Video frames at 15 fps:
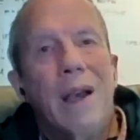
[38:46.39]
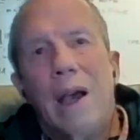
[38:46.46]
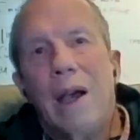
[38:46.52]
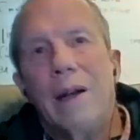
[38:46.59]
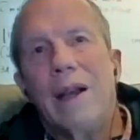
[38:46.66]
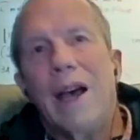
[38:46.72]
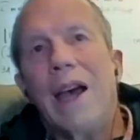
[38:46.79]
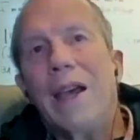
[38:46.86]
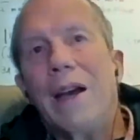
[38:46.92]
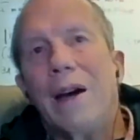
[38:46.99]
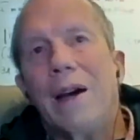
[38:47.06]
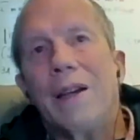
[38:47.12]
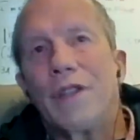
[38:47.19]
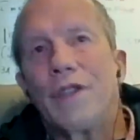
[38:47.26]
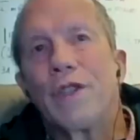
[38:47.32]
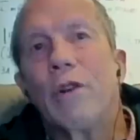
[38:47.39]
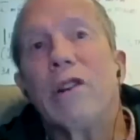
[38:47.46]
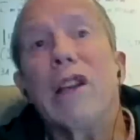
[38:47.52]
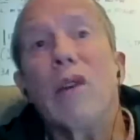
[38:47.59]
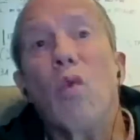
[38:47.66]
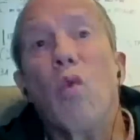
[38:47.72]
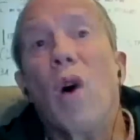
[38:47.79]
and AI is
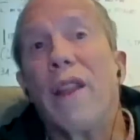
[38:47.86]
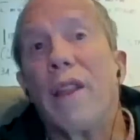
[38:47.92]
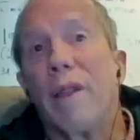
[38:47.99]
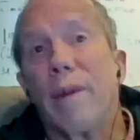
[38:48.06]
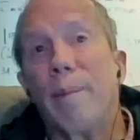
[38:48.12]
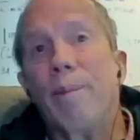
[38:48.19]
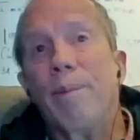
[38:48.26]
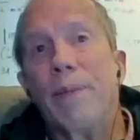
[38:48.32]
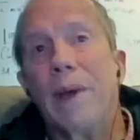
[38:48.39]
certainly one of them.